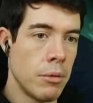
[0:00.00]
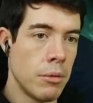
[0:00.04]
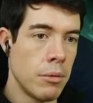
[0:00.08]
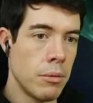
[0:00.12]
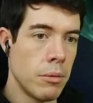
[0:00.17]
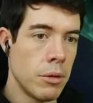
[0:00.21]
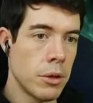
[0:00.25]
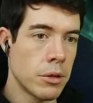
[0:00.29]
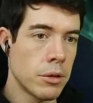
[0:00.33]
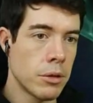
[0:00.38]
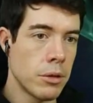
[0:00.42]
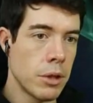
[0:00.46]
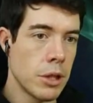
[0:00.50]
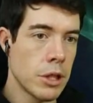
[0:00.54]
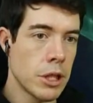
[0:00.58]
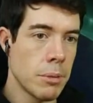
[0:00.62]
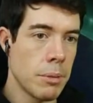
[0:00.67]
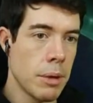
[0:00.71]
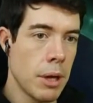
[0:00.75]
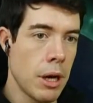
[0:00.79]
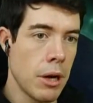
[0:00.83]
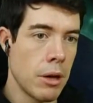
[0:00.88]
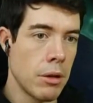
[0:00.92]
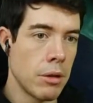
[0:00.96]
What's all this
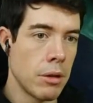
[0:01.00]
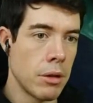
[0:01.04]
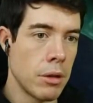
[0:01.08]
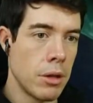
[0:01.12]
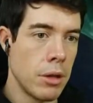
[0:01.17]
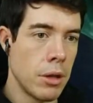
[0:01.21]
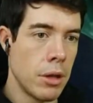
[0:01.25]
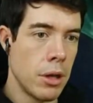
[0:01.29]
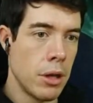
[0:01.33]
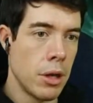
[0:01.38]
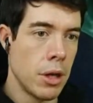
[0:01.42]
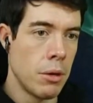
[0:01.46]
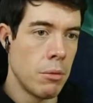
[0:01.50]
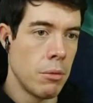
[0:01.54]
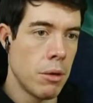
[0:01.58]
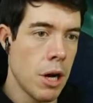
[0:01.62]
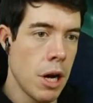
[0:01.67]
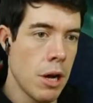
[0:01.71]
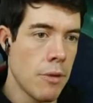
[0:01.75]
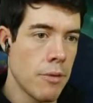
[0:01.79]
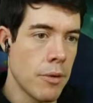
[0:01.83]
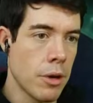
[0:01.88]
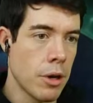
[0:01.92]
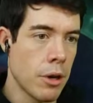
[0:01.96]
about?
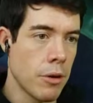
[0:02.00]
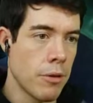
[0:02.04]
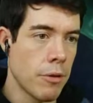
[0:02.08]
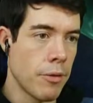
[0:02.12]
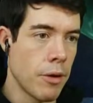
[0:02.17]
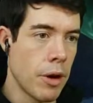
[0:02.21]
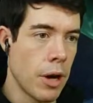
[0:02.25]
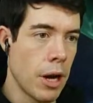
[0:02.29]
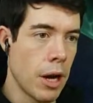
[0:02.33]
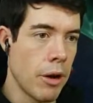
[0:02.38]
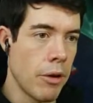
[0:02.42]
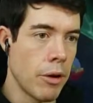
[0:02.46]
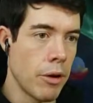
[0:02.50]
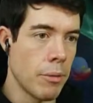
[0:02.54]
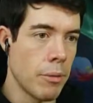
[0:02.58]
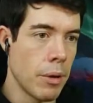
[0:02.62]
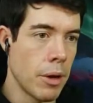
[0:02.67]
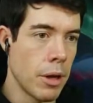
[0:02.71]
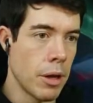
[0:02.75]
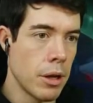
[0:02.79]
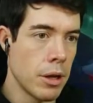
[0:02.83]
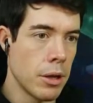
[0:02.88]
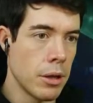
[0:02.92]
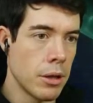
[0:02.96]
Why have I got fire up
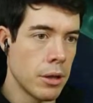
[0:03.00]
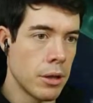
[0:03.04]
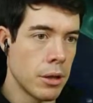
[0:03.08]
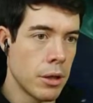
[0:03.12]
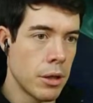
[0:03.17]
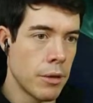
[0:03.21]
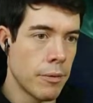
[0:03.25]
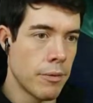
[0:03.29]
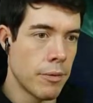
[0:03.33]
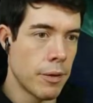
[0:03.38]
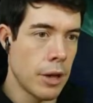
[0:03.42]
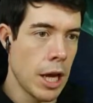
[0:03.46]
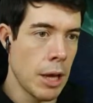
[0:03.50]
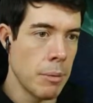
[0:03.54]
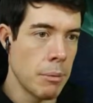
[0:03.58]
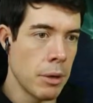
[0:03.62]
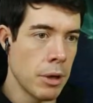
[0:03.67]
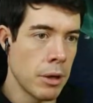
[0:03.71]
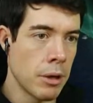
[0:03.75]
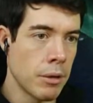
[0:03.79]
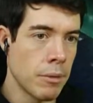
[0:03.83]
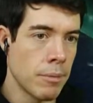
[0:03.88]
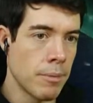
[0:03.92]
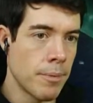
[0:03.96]
here? A
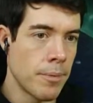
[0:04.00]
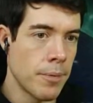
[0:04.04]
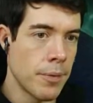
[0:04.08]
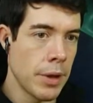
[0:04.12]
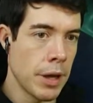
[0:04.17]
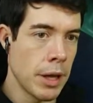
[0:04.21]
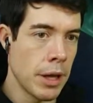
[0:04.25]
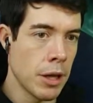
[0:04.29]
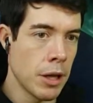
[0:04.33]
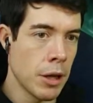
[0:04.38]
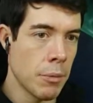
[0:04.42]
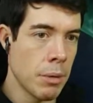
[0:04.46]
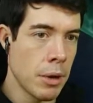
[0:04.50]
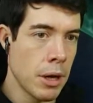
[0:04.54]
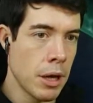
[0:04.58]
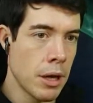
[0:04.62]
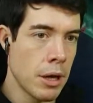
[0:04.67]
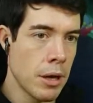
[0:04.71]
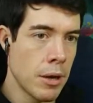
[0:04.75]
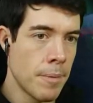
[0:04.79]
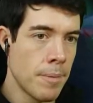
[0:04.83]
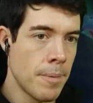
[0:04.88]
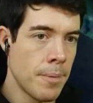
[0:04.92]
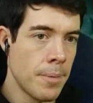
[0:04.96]
flaming thing up here?